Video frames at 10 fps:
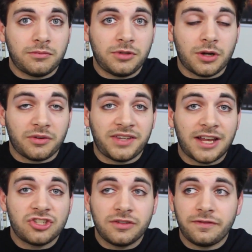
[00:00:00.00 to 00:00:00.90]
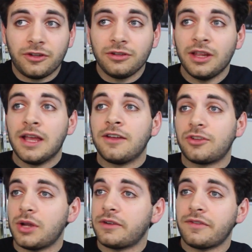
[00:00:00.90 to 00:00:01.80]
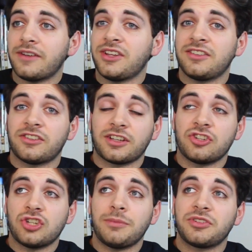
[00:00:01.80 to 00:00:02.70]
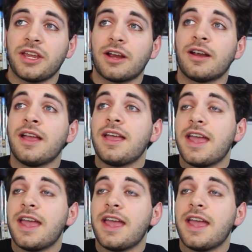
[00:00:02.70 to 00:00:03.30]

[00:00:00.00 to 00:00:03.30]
you know, tension filled. So every 5 seconds there's like a jump scare,